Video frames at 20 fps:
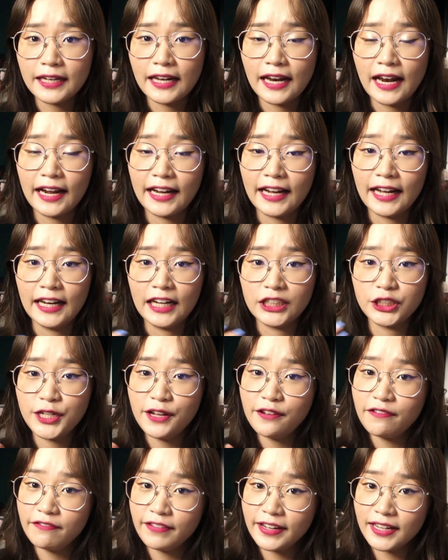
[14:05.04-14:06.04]
that I can actually
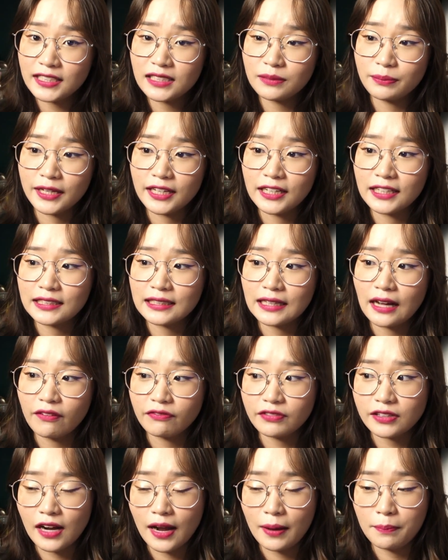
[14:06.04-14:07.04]
fix, because
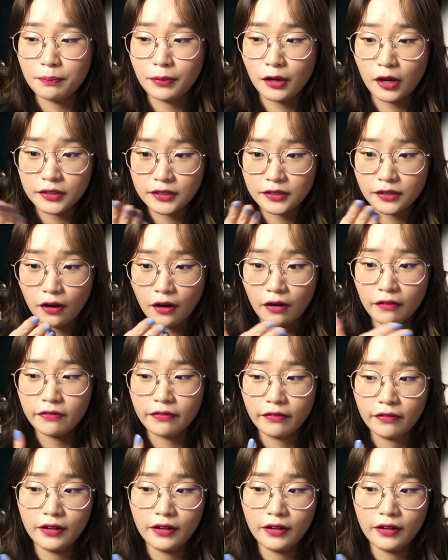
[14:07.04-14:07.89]
after I blot off